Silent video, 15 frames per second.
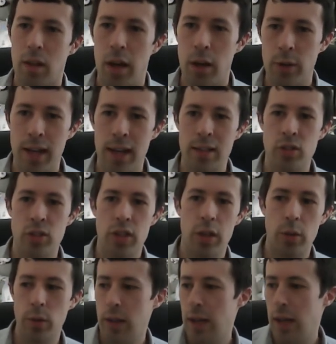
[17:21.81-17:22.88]
Okay,
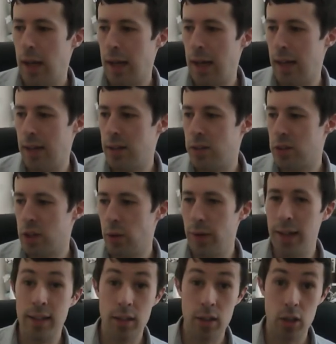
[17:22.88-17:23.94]
so
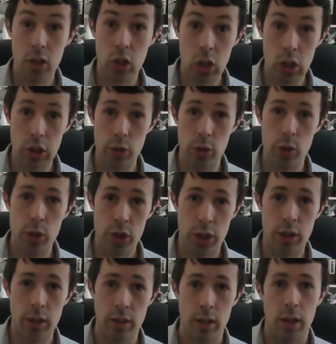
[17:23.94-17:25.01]
in
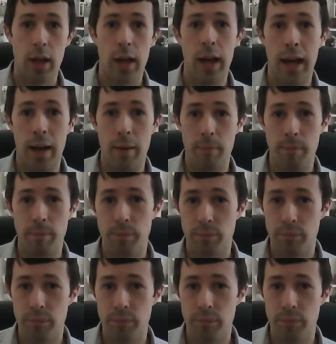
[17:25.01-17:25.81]
conclusion, to